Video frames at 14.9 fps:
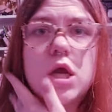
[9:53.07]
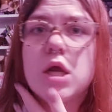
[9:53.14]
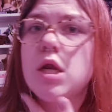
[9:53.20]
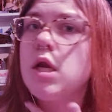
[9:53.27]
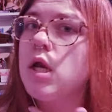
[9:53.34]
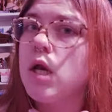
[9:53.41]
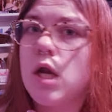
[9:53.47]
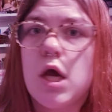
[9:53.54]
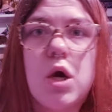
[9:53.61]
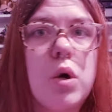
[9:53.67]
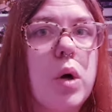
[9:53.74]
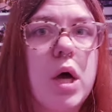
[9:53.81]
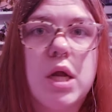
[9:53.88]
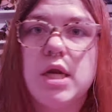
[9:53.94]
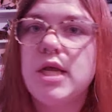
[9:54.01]
No,
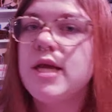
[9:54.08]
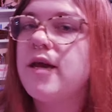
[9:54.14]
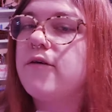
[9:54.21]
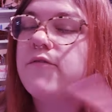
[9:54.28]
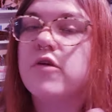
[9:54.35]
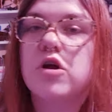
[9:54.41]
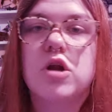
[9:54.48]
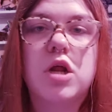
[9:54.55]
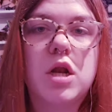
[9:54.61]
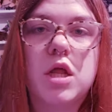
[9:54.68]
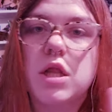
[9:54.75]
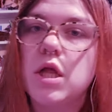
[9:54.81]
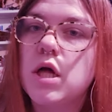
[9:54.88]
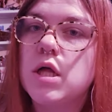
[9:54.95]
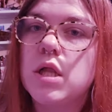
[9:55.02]
honey, if you're not
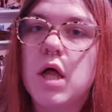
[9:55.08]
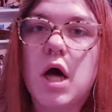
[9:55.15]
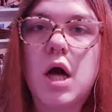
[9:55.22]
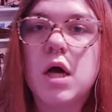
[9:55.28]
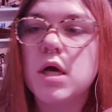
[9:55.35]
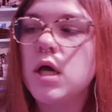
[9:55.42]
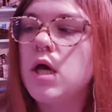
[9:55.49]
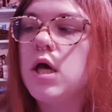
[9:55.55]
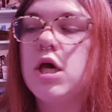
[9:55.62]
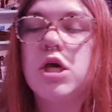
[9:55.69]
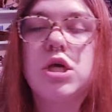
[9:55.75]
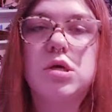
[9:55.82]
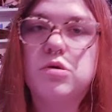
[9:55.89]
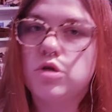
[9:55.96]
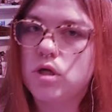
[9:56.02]
on the clock,
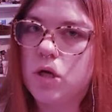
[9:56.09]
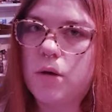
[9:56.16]
you should